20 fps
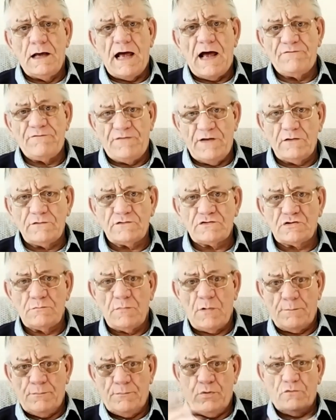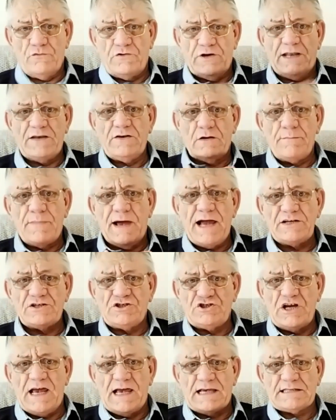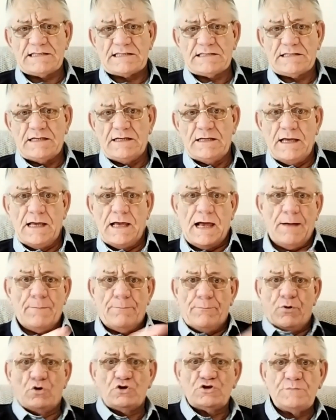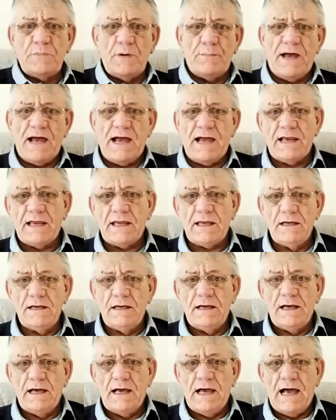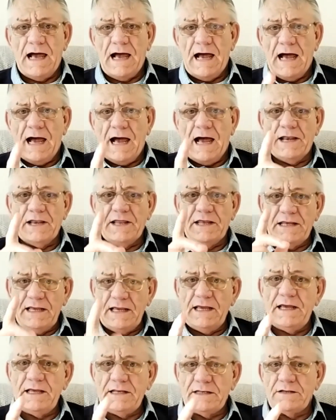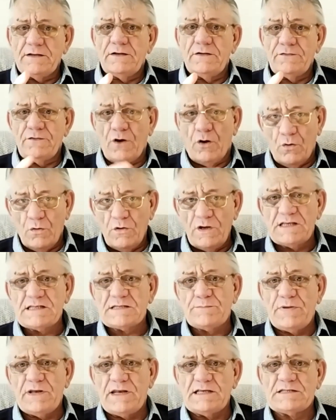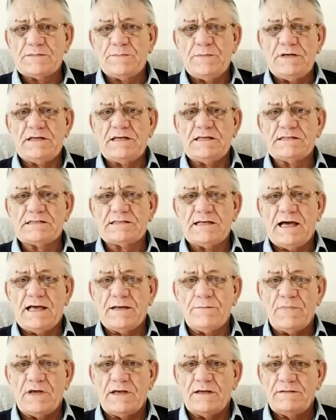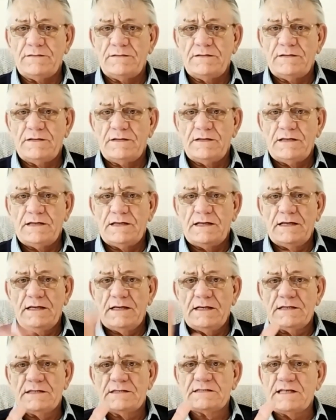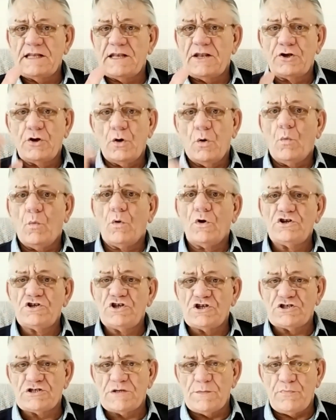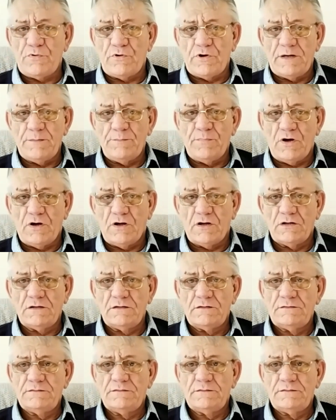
I felt someone put their hand on my chest and pushed me back. And I heard the Holy Spirit speak inside me. Said, I don't want you to pray, Paul.